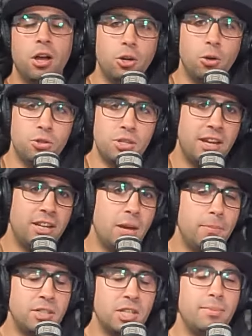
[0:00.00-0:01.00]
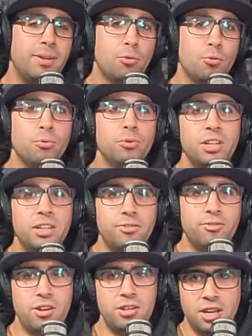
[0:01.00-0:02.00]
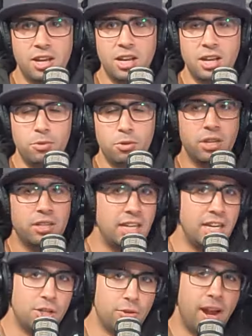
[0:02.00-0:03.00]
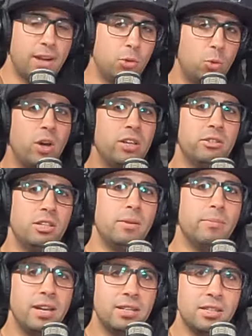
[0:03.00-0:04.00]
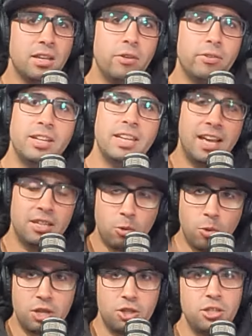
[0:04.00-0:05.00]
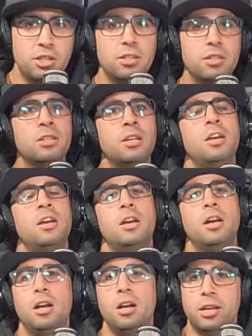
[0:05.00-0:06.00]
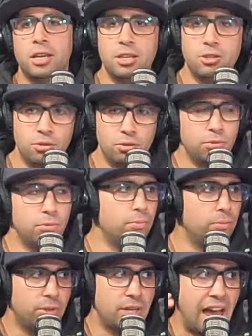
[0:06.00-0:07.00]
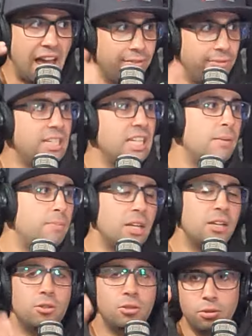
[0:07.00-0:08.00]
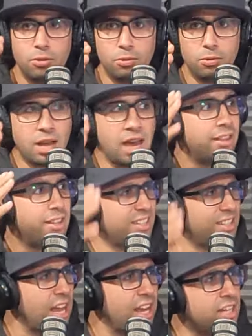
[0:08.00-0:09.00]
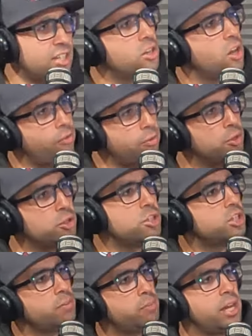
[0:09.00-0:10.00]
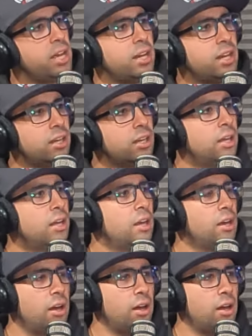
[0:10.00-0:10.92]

Go sign up. It's going to be a really fun time. You'll get to interact with Wesley and myself, get to ask questions, get to dive deep into kind of the science of emergency planning. Correct.